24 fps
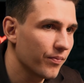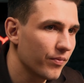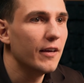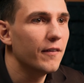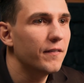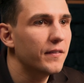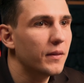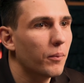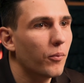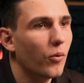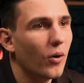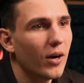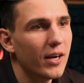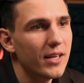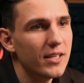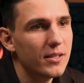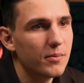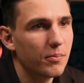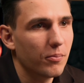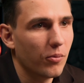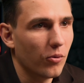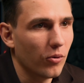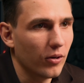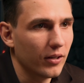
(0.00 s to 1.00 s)
If the price
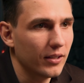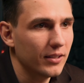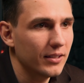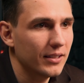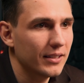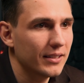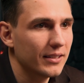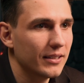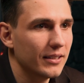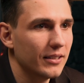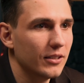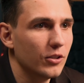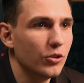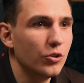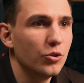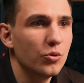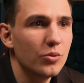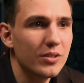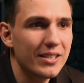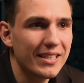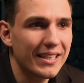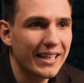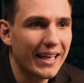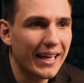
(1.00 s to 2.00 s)
point,
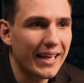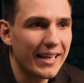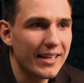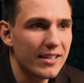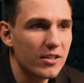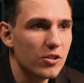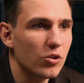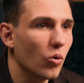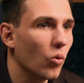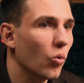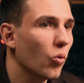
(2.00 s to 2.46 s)
use case,